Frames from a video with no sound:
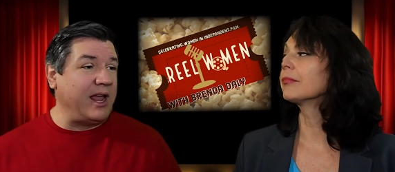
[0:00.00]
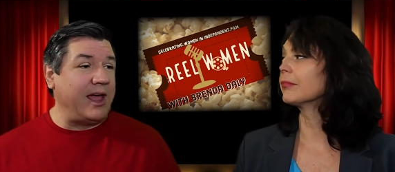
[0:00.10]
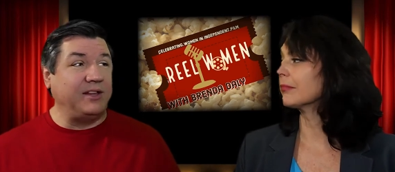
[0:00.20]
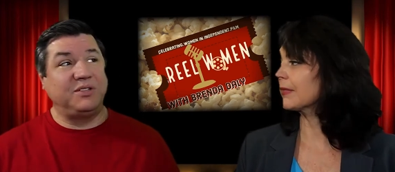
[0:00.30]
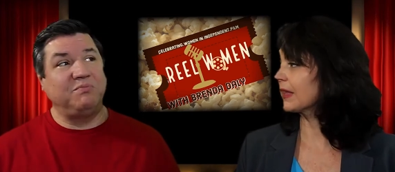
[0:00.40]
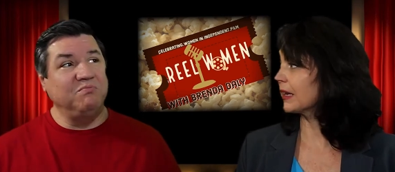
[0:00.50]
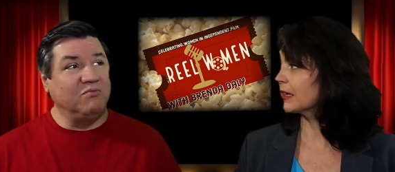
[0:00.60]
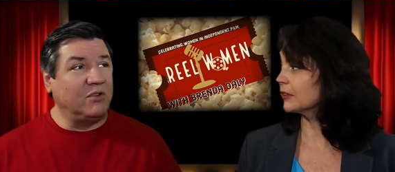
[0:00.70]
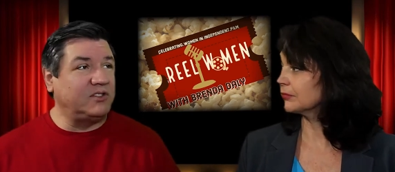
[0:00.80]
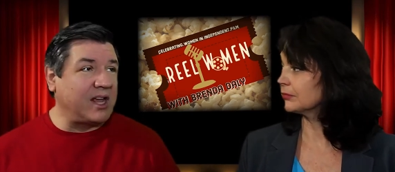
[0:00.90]
Speaker 1: as
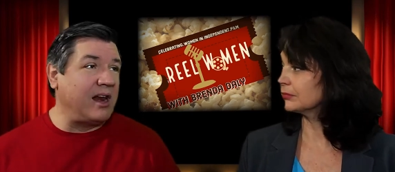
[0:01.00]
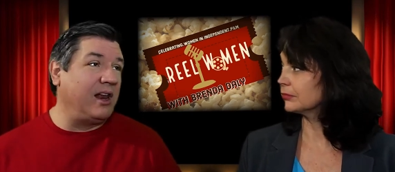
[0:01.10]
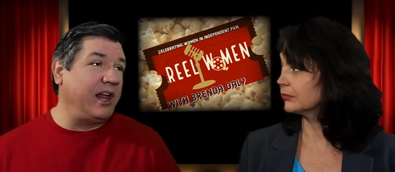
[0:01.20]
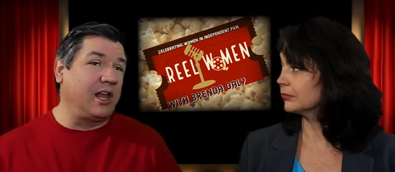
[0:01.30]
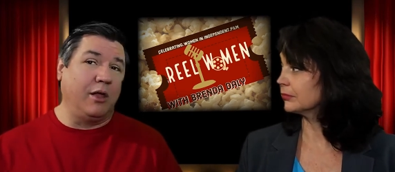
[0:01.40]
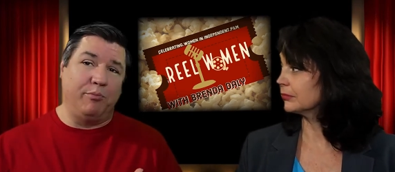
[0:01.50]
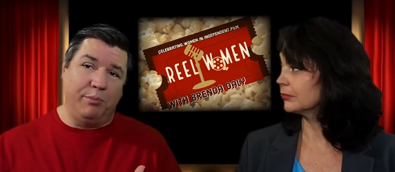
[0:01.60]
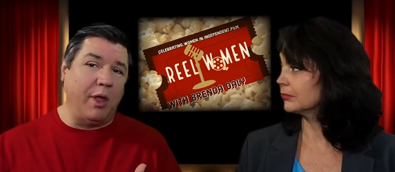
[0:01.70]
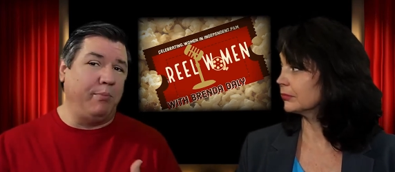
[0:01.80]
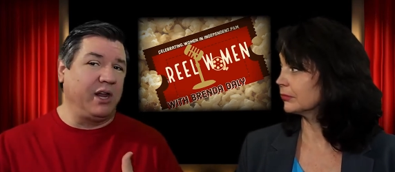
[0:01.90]
it's kind of like a,
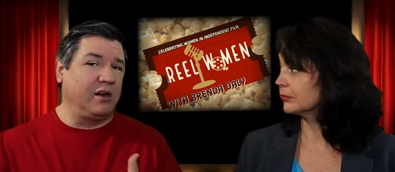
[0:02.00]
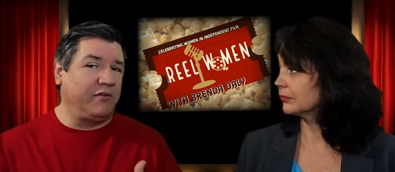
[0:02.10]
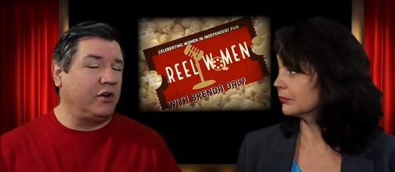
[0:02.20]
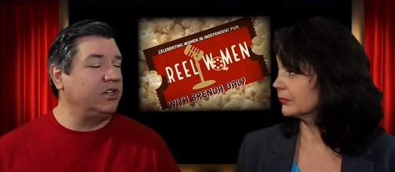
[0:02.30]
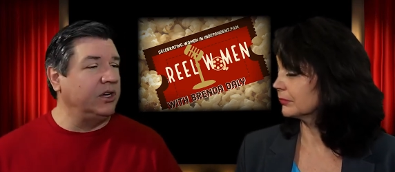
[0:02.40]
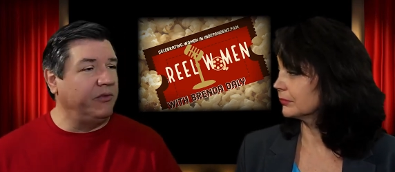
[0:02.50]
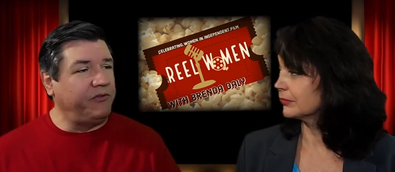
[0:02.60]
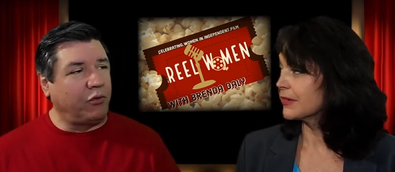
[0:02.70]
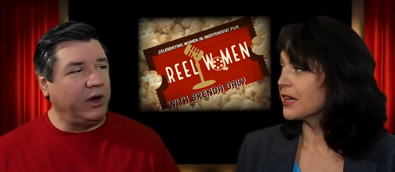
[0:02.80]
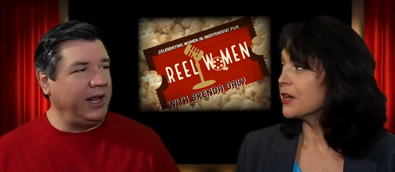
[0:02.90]
a, bigger version of
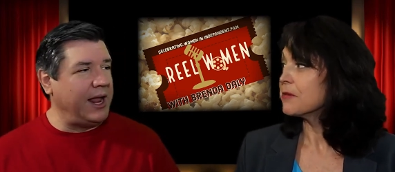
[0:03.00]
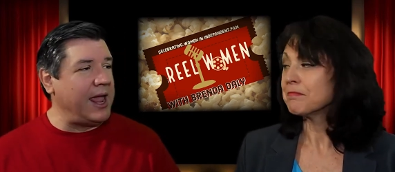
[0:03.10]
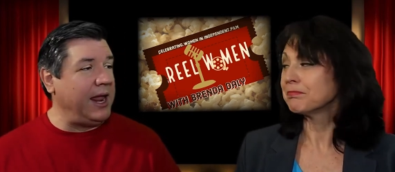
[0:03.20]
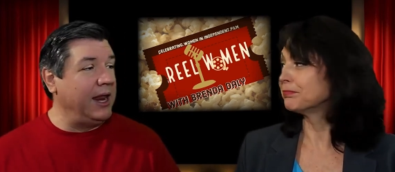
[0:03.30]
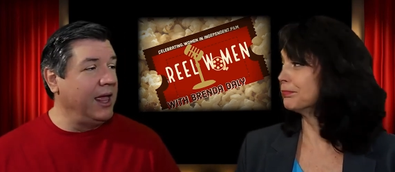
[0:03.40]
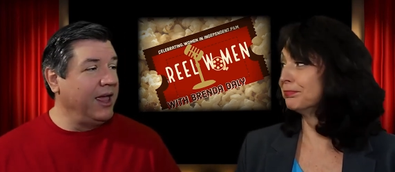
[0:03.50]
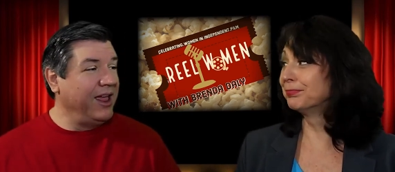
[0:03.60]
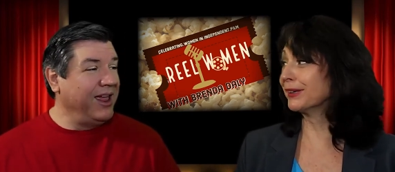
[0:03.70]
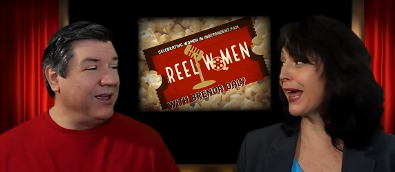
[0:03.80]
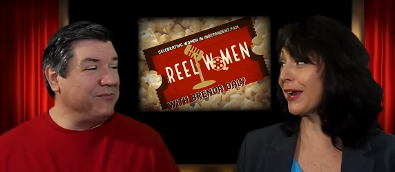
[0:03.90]
48.
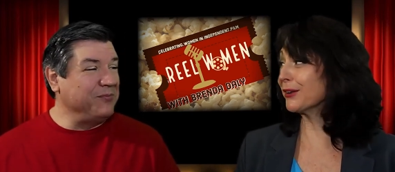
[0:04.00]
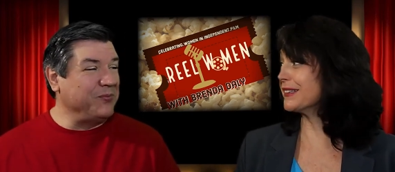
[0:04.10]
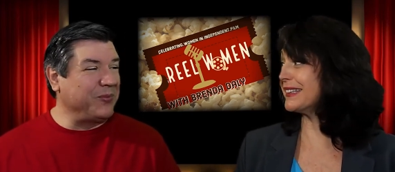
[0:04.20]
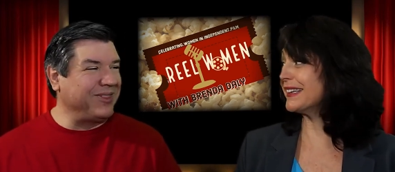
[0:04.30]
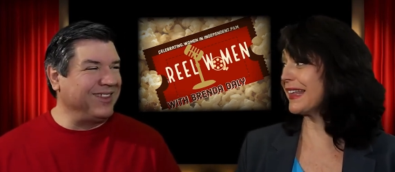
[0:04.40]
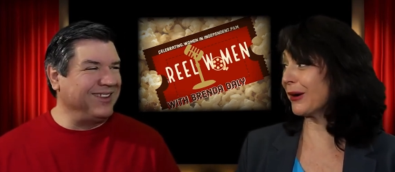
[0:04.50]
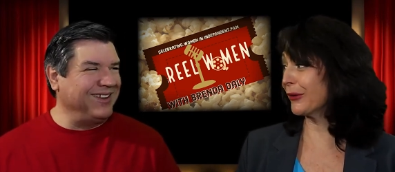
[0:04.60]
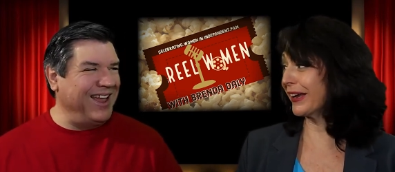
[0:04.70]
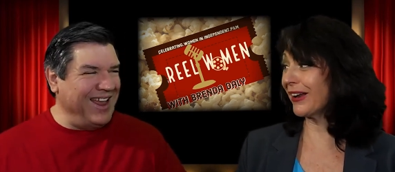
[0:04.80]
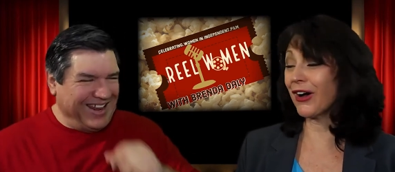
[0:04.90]
But I
Speaker 2: don't see it that
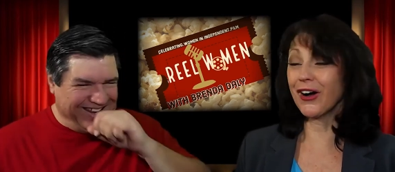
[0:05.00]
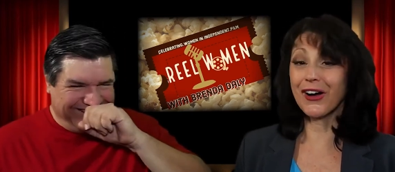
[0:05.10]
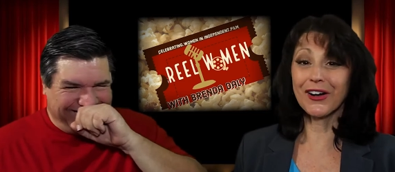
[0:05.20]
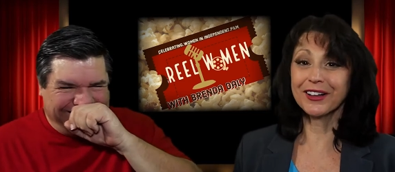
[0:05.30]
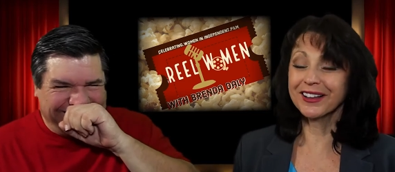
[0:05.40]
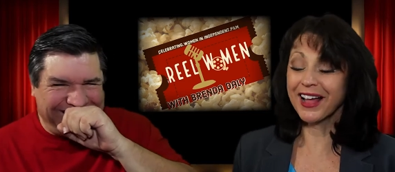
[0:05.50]
way at all.